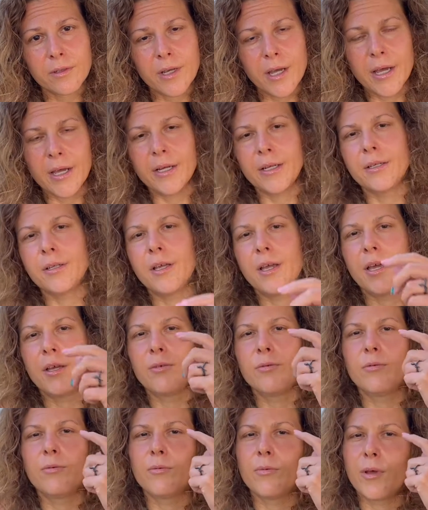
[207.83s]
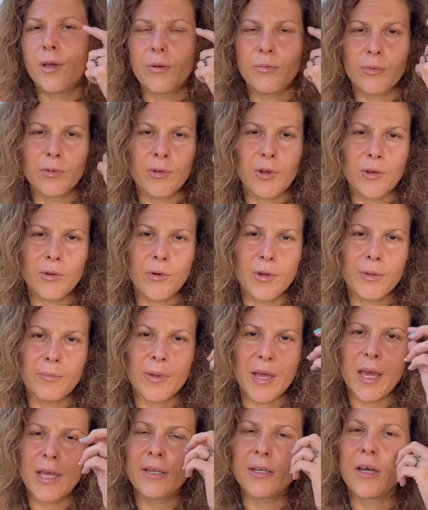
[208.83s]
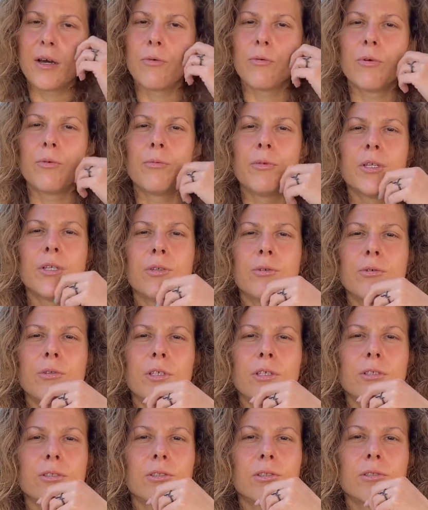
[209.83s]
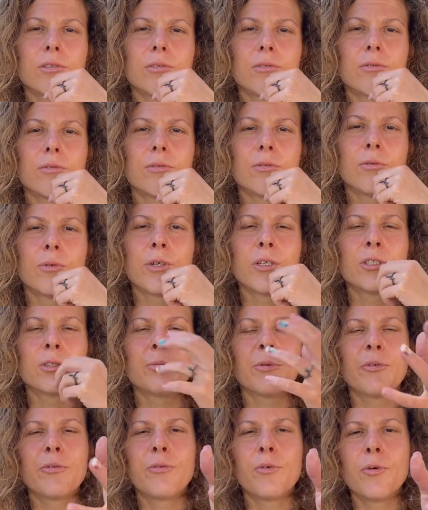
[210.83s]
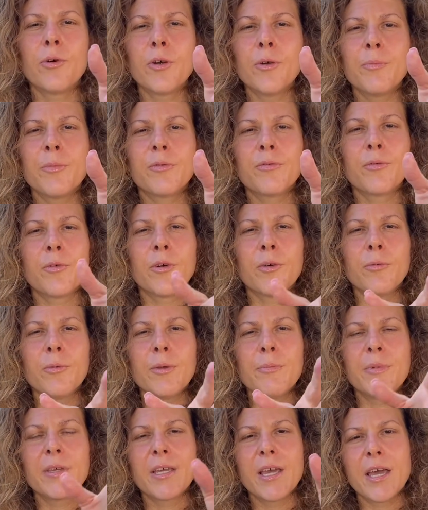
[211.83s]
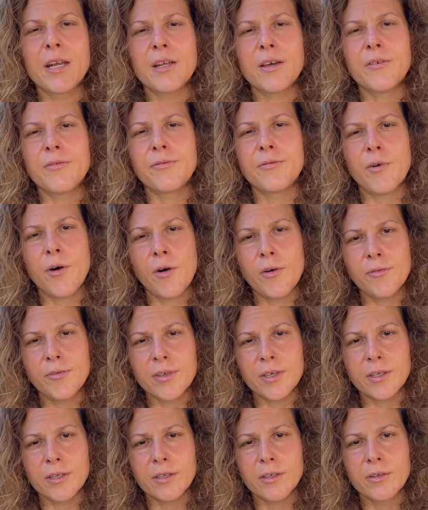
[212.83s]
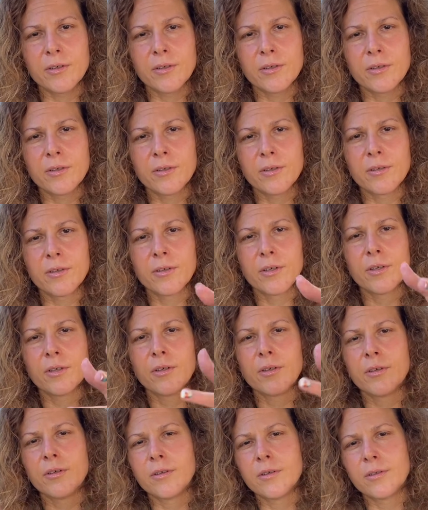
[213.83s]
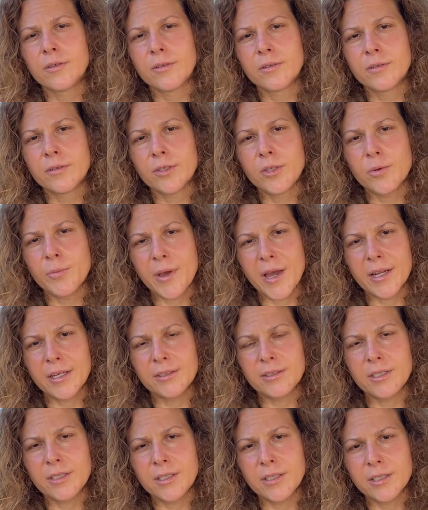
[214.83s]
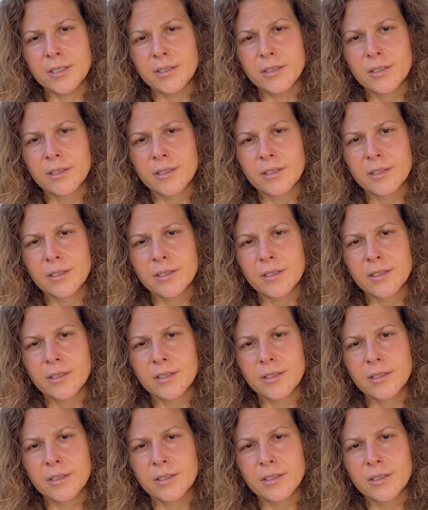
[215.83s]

And, and, and we're not going mad now when we do this. Whereas before, before we began evolving humanity,